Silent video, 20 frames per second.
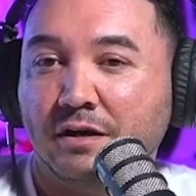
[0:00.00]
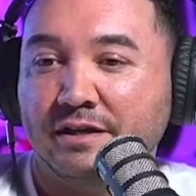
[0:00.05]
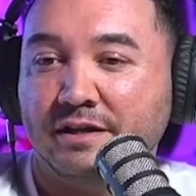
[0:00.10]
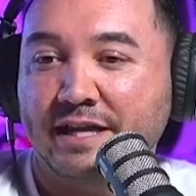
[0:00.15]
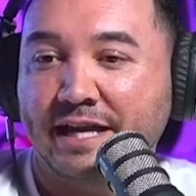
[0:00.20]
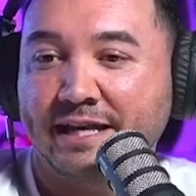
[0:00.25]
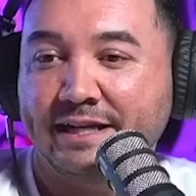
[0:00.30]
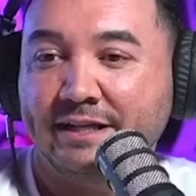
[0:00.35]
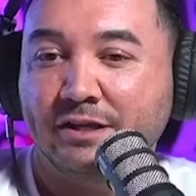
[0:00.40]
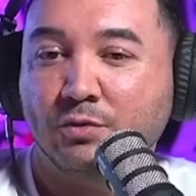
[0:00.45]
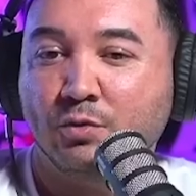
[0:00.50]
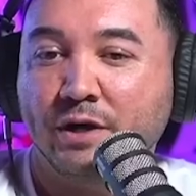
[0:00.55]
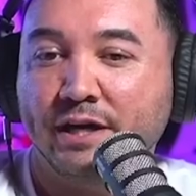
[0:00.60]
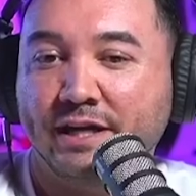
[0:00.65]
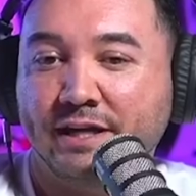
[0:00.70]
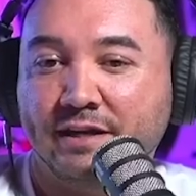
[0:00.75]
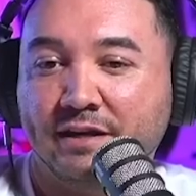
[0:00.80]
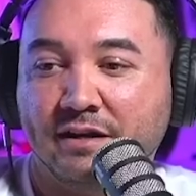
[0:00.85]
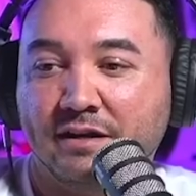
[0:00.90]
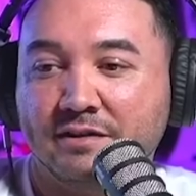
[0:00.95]
Gaining
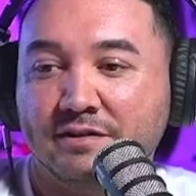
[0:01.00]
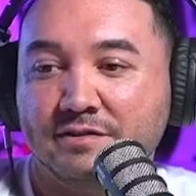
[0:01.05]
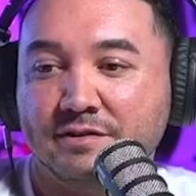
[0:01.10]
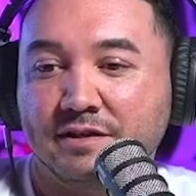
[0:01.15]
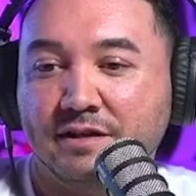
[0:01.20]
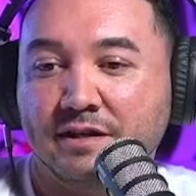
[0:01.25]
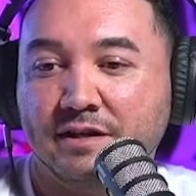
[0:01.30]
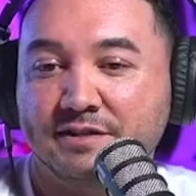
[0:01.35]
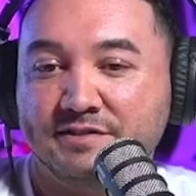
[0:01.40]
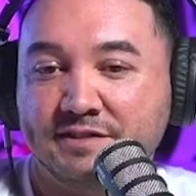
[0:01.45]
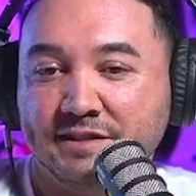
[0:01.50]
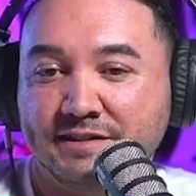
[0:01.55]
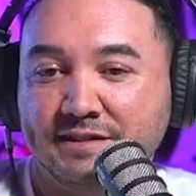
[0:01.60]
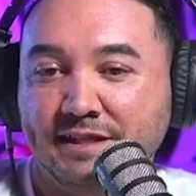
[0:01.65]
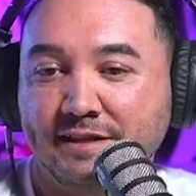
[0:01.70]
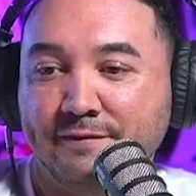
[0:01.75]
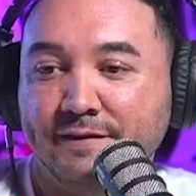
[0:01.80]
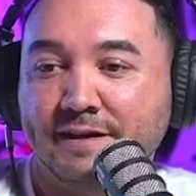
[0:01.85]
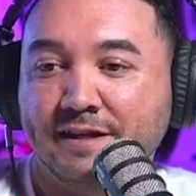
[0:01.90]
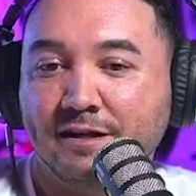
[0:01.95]
weight, a
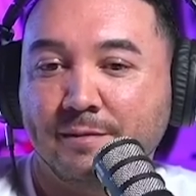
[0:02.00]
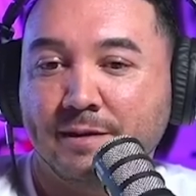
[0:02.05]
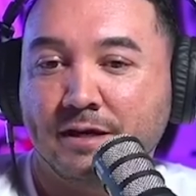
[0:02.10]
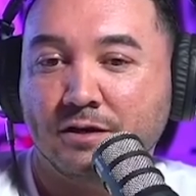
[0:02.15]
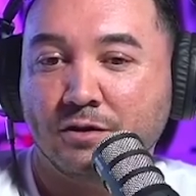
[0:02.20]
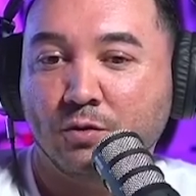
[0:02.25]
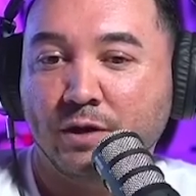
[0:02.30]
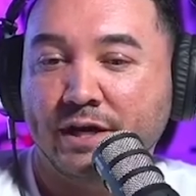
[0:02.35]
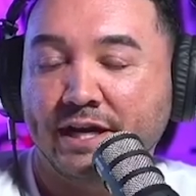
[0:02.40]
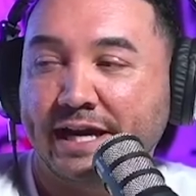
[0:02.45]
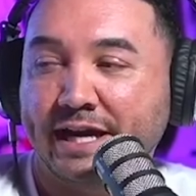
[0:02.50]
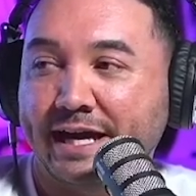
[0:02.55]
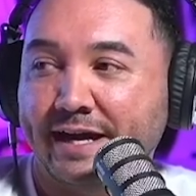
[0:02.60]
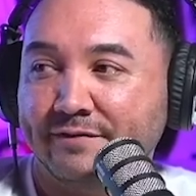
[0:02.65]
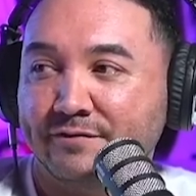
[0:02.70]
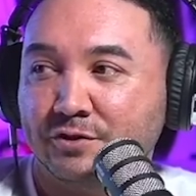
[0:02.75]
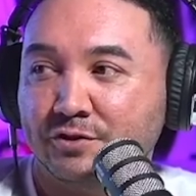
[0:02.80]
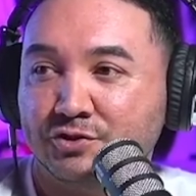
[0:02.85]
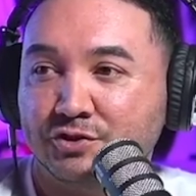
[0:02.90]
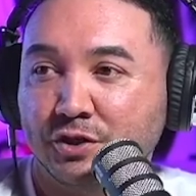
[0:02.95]
significant amount of weight
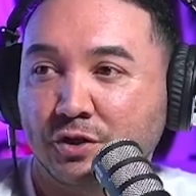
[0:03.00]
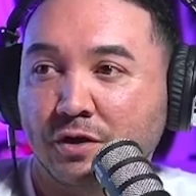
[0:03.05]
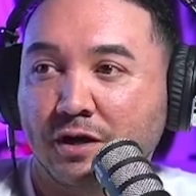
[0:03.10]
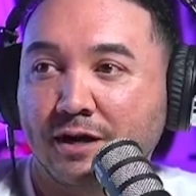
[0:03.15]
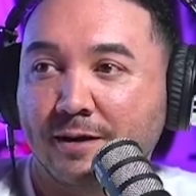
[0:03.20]
after a show,